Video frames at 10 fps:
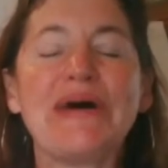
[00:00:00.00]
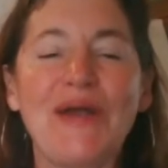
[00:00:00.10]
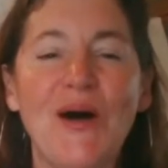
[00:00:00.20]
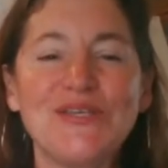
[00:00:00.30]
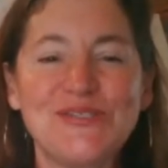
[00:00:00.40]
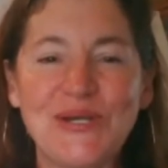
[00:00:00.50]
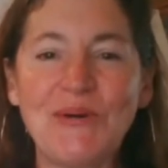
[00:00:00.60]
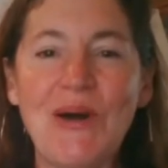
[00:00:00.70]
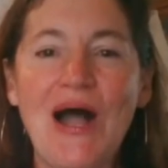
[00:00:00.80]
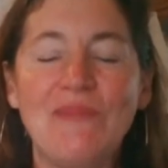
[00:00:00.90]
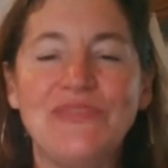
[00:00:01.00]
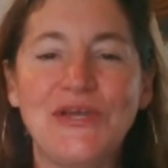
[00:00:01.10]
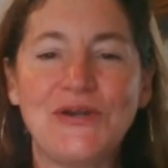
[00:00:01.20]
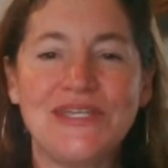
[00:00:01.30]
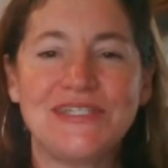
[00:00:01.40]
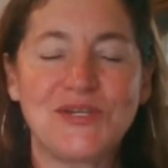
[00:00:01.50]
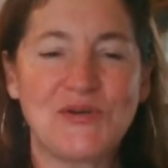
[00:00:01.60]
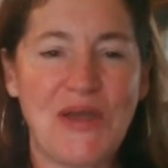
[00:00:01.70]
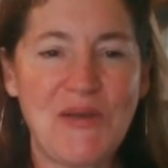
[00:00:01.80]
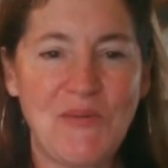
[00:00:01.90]
But also, um, there is a
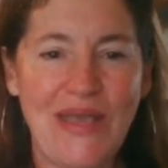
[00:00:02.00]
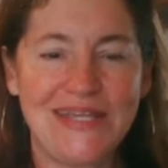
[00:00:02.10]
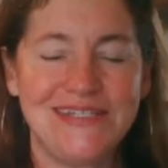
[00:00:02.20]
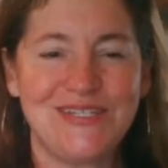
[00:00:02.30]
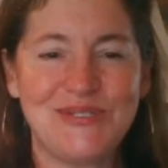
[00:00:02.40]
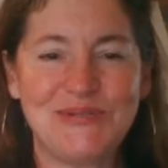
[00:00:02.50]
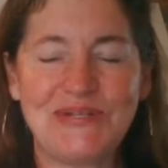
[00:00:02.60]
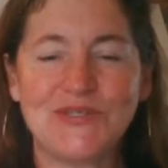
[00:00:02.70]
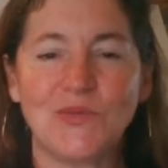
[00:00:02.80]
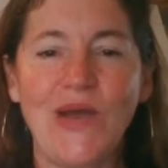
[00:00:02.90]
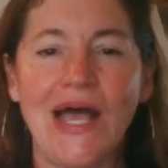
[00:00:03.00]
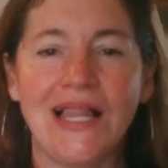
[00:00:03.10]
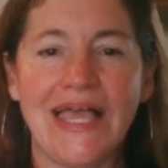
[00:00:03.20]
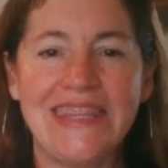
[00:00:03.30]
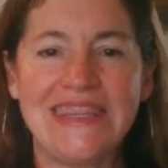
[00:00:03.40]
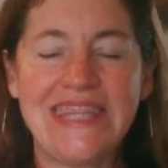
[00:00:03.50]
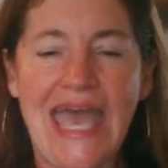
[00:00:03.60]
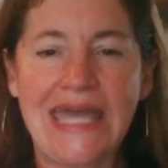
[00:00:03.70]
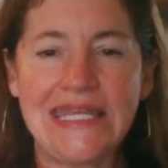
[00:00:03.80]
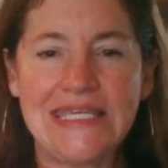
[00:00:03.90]
great way to do it as well, and
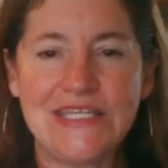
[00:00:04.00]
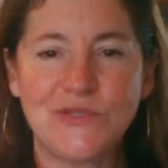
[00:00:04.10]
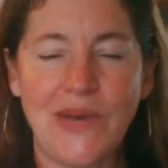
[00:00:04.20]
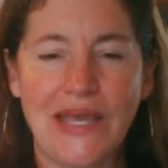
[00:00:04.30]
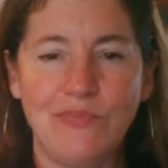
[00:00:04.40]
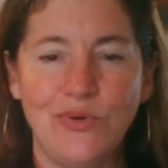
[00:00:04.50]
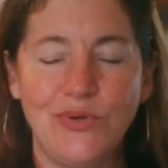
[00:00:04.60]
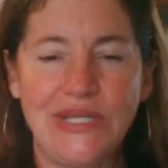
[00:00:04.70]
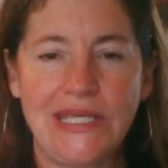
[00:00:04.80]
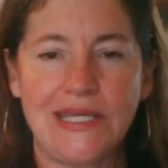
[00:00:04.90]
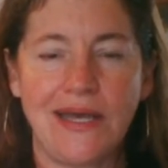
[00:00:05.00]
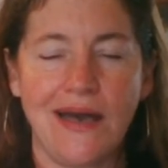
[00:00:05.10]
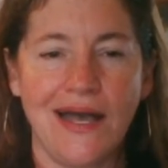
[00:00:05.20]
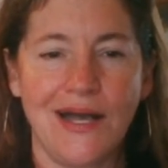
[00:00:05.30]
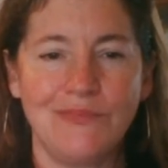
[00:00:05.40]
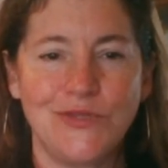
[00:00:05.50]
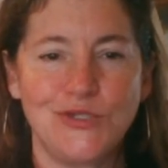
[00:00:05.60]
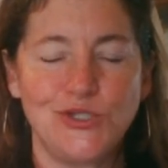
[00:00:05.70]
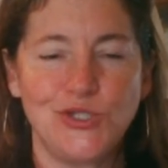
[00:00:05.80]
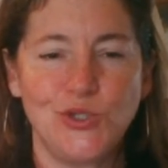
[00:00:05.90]
that is by putting um,
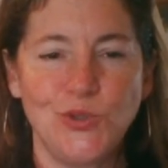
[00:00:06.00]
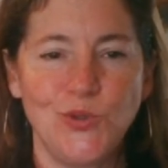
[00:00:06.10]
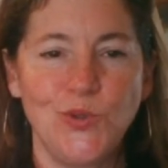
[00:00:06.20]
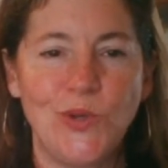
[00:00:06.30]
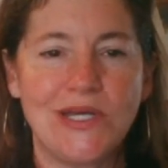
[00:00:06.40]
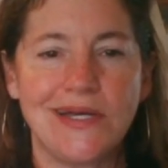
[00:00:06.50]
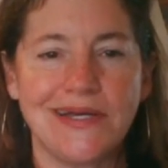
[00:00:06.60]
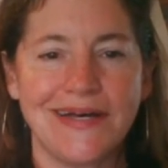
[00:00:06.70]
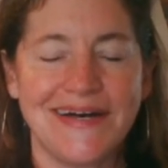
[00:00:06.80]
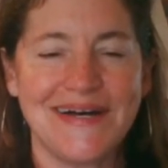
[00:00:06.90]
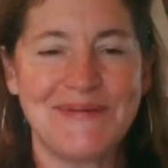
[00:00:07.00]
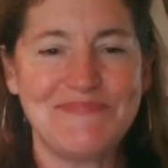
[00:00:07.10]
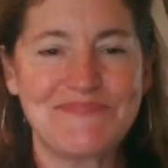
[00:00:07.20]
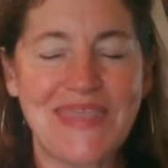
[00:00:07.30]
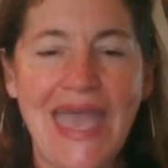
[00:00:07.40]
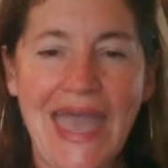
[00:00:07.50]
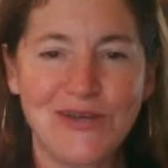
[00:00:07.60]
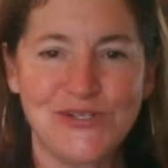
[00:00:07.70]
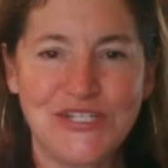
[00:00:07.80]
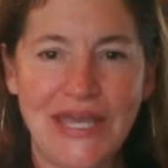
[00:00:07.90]
two um,
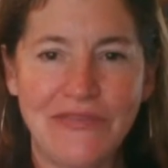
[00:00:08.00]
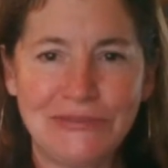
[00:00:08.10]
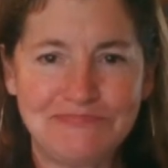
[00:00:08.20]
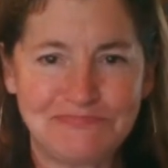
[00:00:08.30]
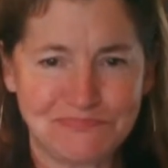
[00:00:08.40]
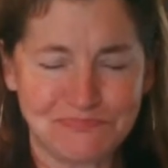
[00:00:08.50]
hangers together,